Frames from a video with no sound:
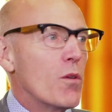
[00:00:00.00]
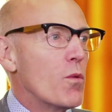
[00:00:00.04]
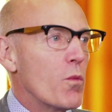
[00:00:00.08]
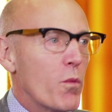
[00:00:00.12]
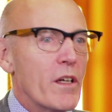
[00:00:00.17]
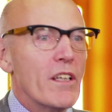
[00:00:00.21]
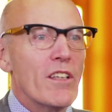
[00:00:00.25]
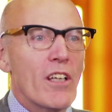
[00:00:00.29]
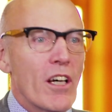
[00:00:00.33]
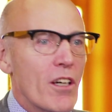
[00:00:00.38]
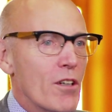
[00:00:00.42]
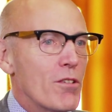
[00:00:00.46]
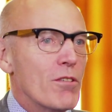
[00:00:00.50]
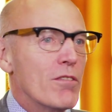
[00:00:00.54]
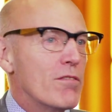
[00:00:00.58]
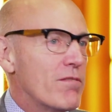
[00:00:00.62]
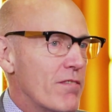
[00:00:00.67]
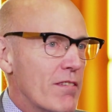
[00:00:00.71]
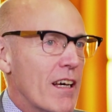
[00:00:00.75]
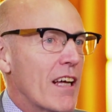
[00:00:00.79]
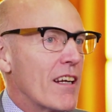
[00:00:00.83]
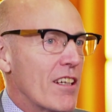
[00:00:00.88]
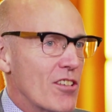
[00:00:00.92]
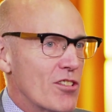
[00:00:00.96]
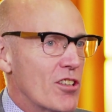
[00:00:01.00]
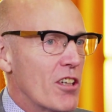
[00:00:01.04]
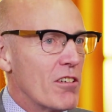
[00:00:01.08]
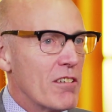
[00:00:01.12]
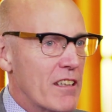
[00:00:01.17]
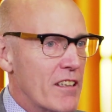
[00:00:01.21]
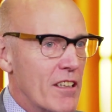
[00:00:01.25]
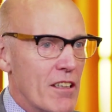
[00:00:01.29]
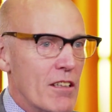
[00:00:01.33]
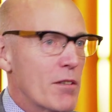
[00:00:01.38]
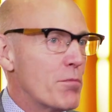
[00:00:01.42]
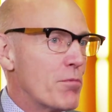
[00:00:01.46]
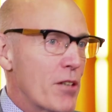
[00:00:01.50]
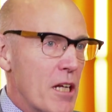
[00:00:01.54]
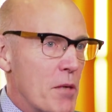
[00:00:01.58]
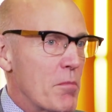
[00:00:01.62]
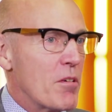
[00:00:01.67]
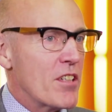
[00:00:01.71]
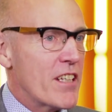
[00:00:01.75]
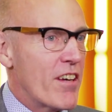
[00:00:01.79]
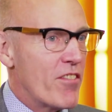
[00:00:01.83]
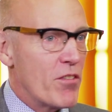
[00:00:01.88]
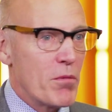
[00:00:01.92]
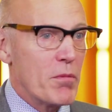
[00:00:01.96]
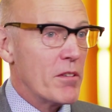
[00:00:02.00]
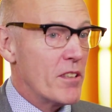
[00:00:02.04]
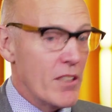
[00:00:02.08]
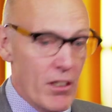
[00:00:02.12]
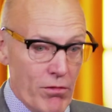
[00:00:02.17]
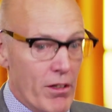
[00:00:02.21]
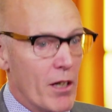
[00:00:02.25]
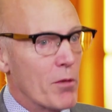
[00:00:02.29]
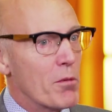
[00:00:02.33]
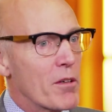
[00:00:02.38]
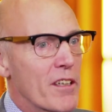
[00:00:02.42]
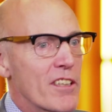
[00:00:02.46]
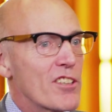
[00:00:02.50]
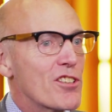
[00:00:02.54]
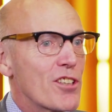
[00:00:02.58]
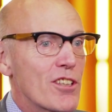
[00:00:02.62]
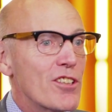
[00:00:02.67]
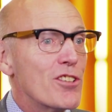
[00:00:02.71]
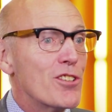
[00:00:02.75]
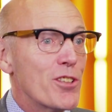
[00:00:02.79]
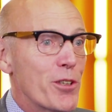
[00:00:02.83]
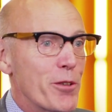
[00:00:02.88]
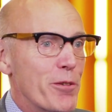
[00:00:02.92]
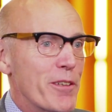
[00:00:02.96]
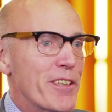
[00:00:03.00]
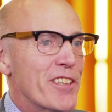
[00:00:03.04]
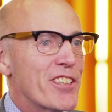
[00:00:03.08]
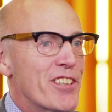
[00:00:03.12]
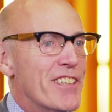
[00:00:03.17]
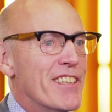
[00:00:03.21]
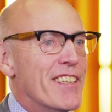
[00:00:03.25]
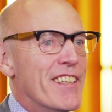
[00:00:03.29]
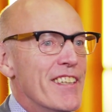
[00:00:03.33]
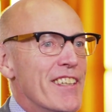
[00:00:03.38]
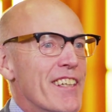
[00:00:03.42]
we know anecdotally that pretty much everybody said, right, we're just going to do this.